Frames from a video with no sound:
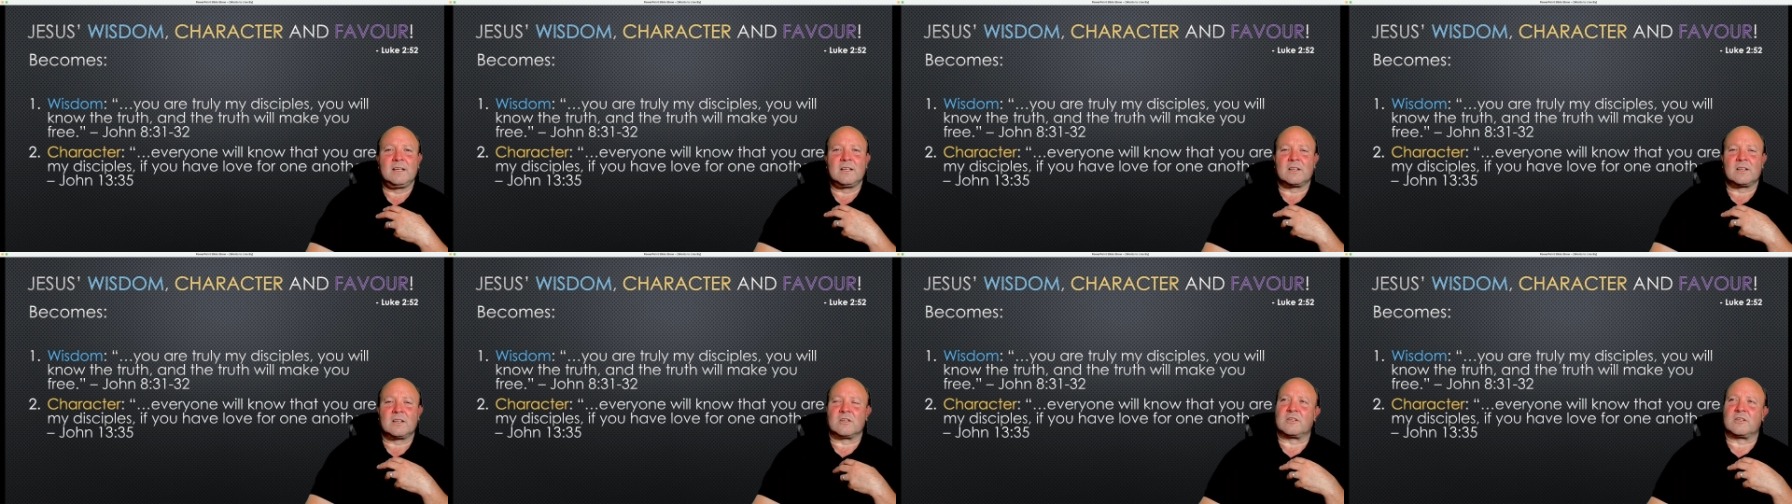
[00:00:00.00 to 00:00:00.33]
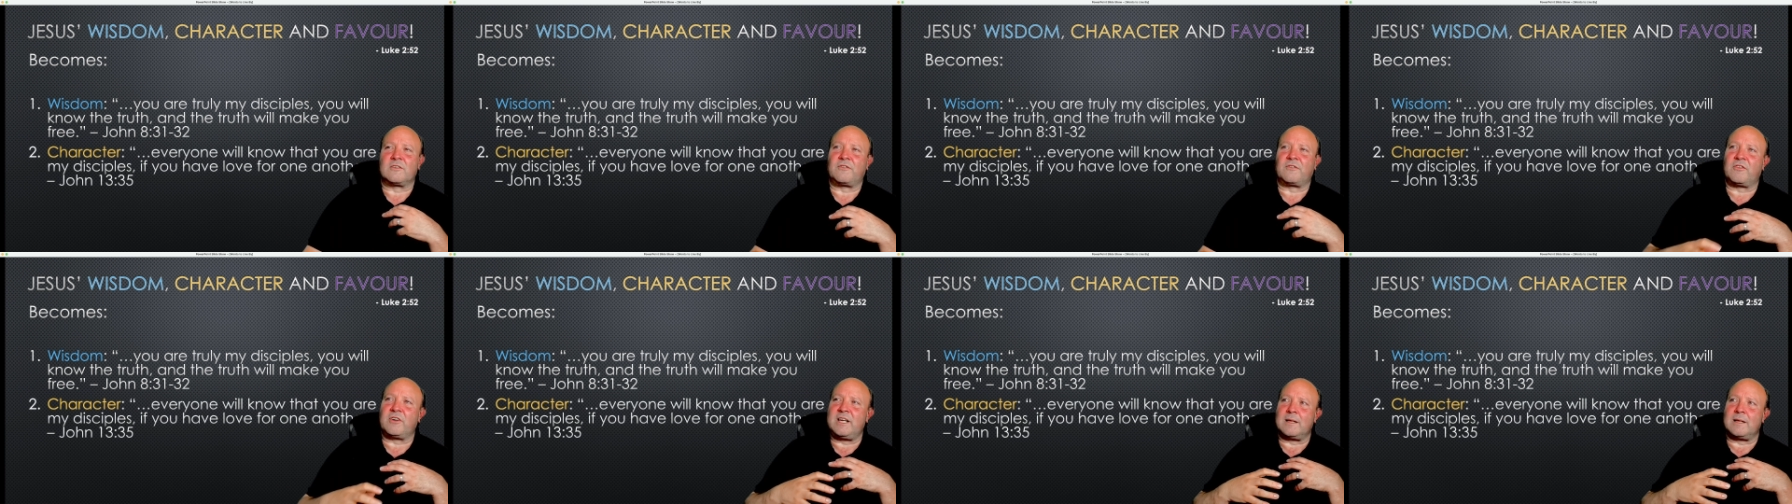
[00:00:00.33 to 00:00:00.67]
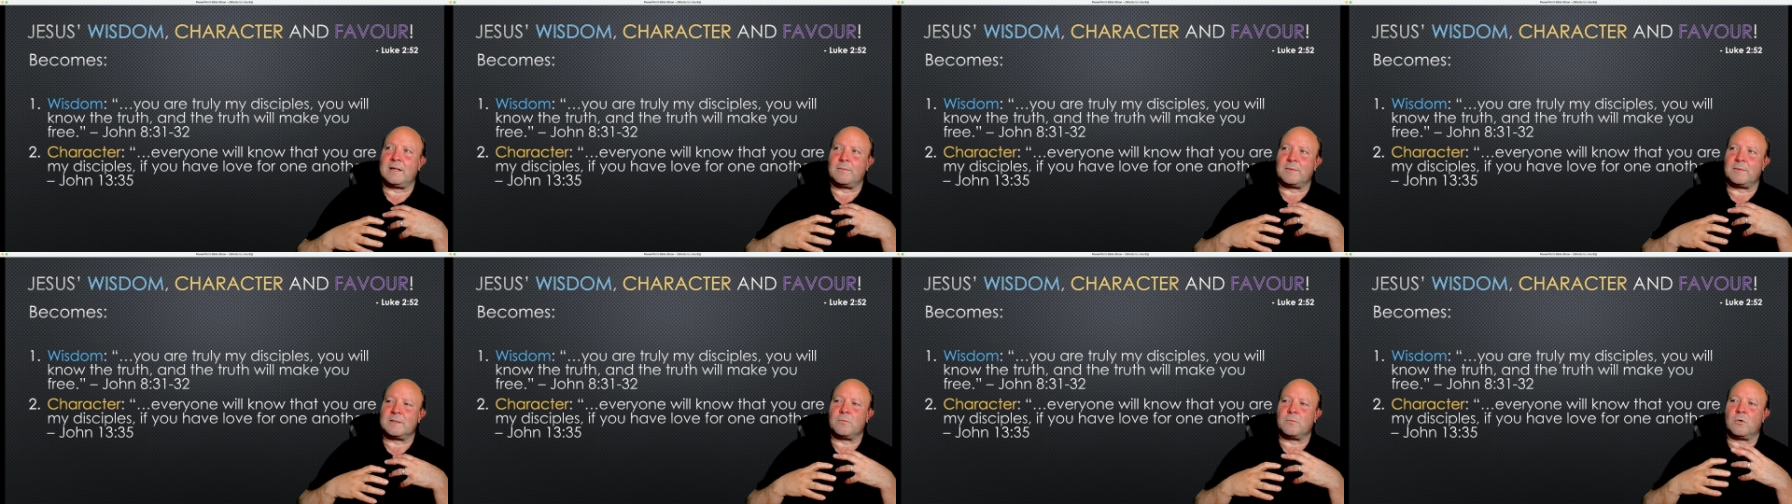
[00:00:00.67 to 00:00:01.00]
because
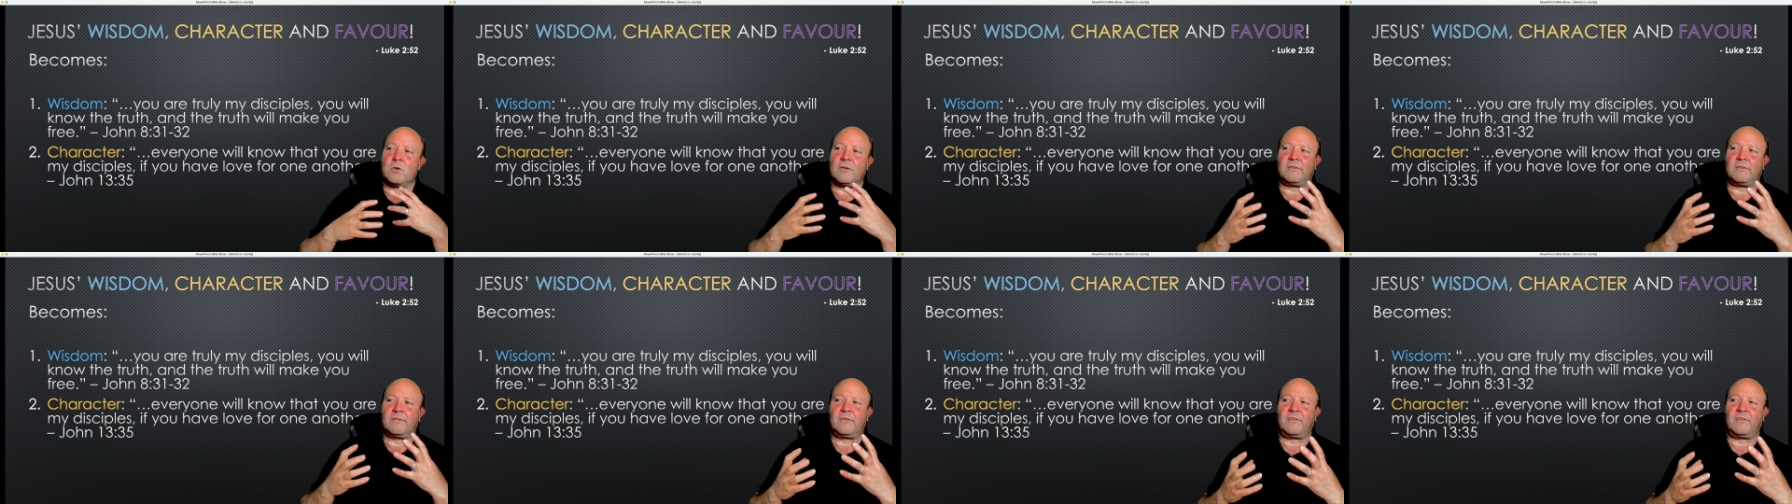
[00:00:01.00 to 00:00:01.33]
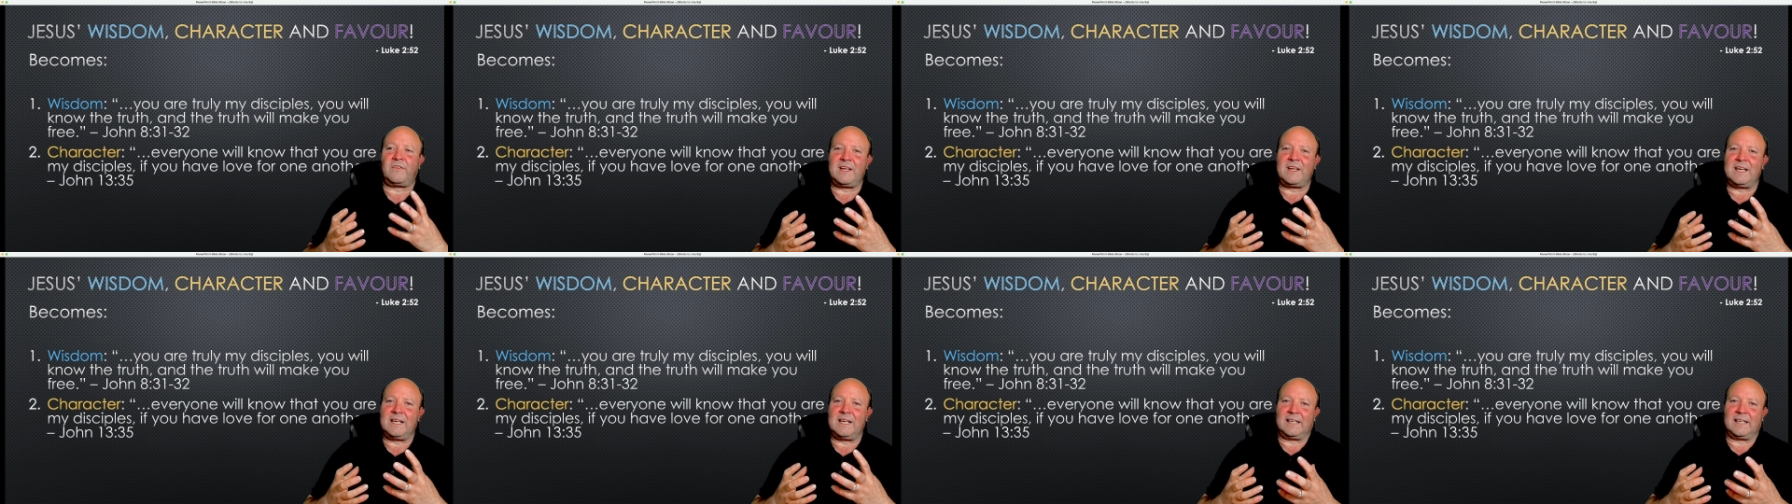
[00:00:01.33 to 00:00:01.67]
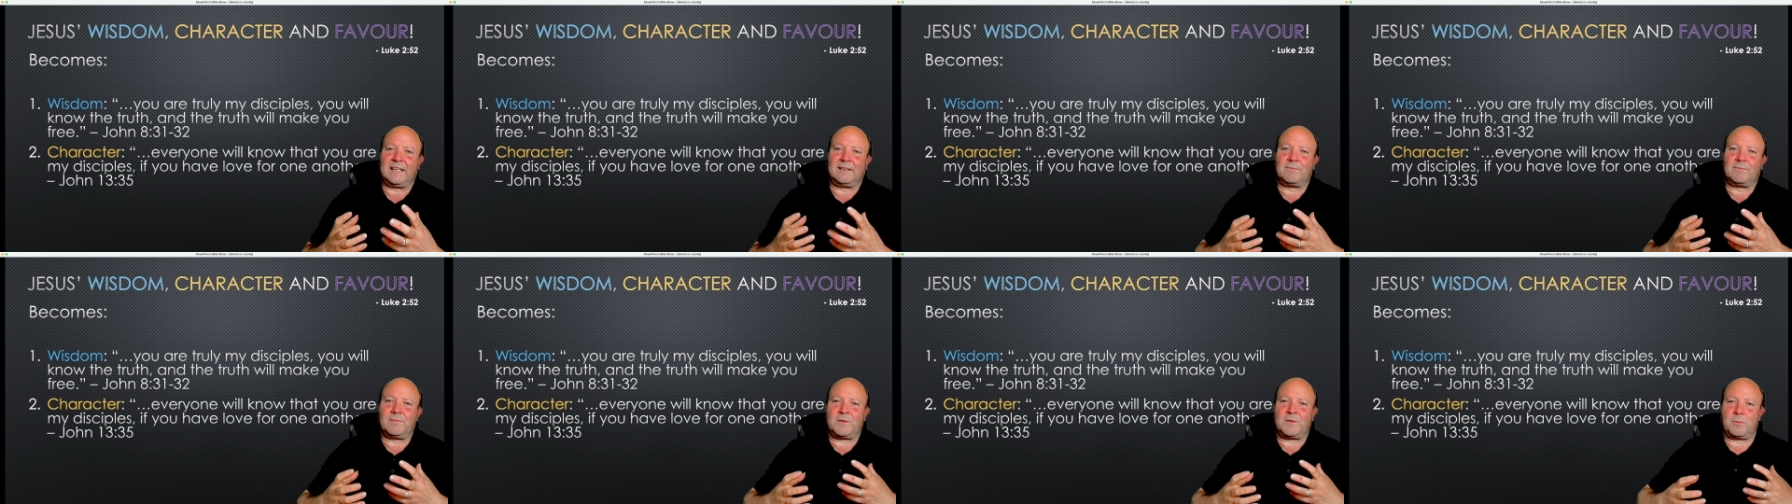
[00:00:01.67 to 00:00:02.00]
freedom is more of a
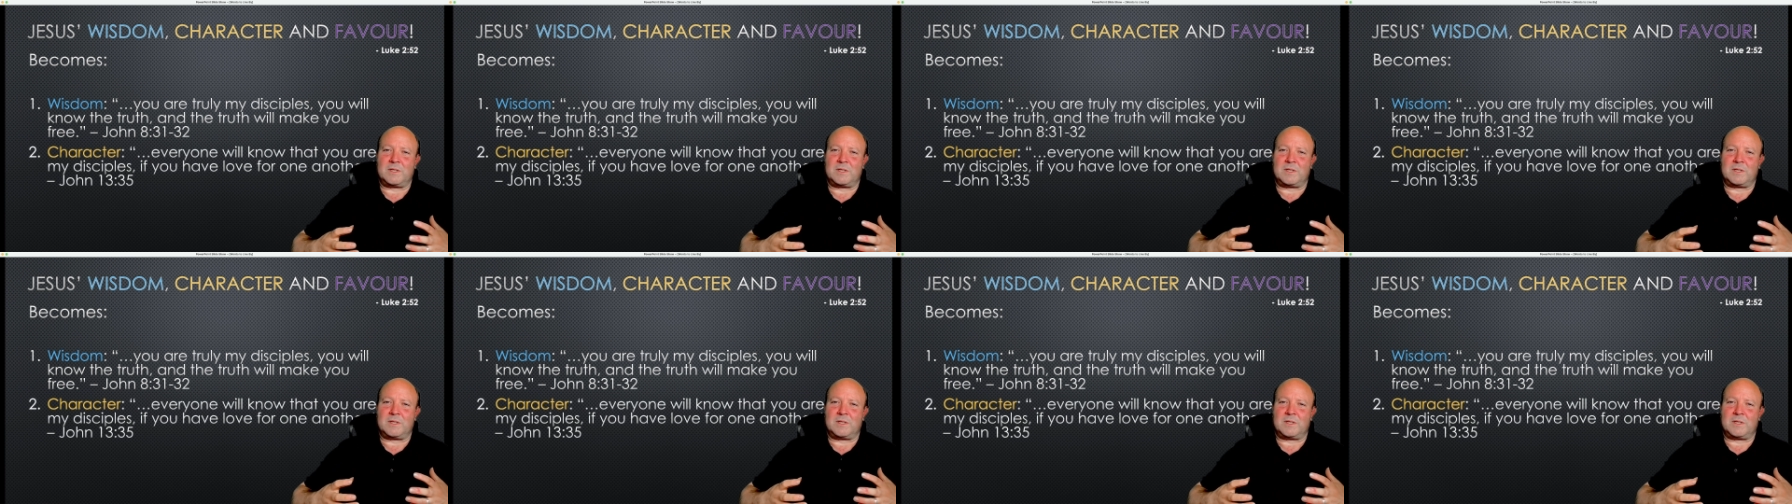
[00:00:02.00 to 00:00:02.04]
feeling.